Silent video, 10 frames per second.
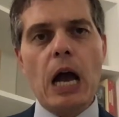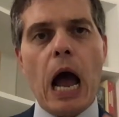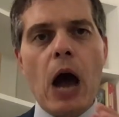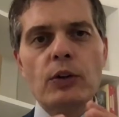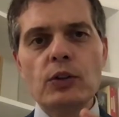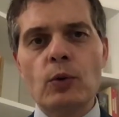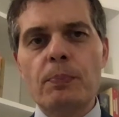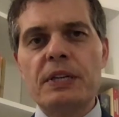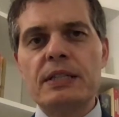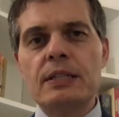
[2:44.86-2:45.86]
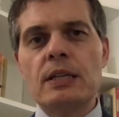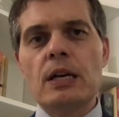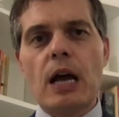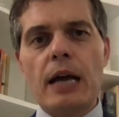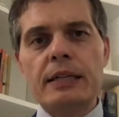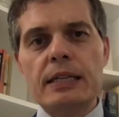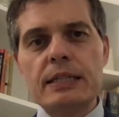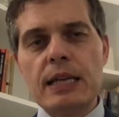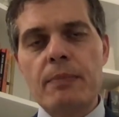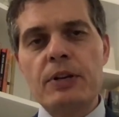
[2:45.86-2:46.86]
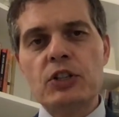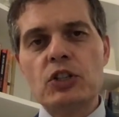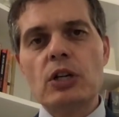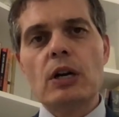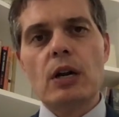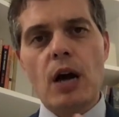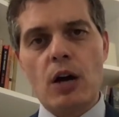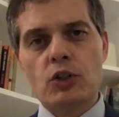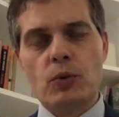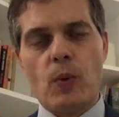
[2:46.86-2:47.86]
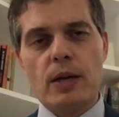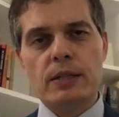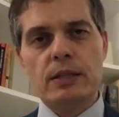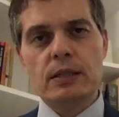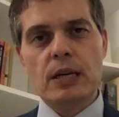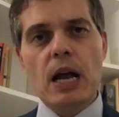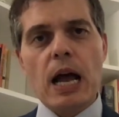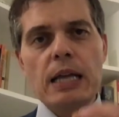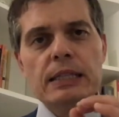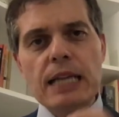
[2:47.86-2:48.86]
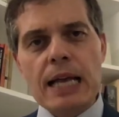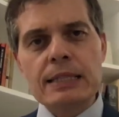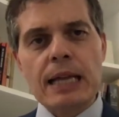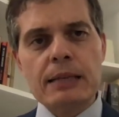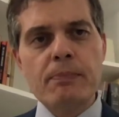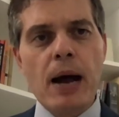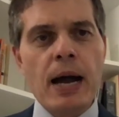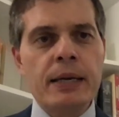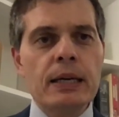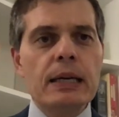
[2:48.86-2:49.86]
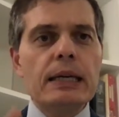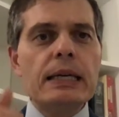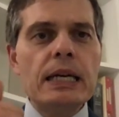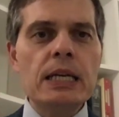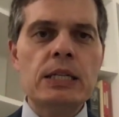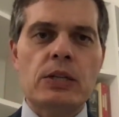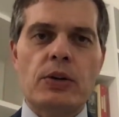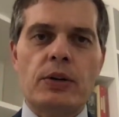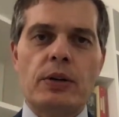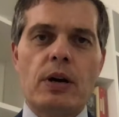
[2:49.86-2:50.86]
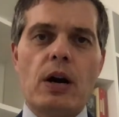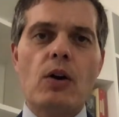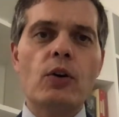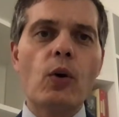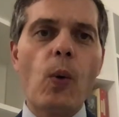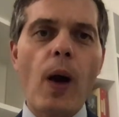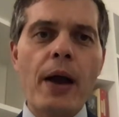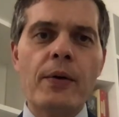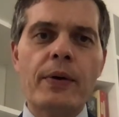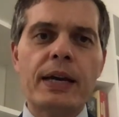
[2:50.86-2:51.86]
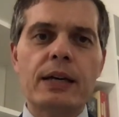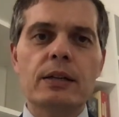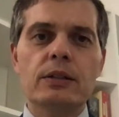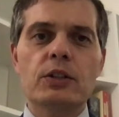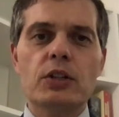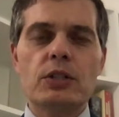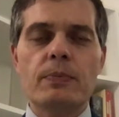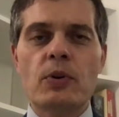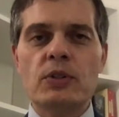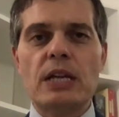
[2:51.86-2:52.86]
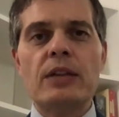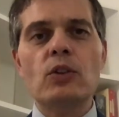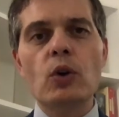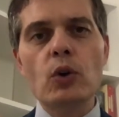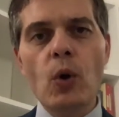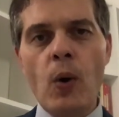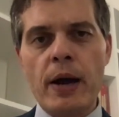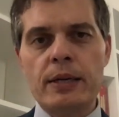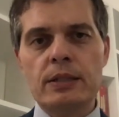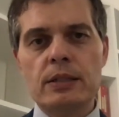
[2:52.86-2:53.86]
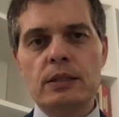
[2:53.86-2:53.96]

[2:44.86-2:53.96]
outcompetes an established larger one, and does that by either acquiring customers at the low end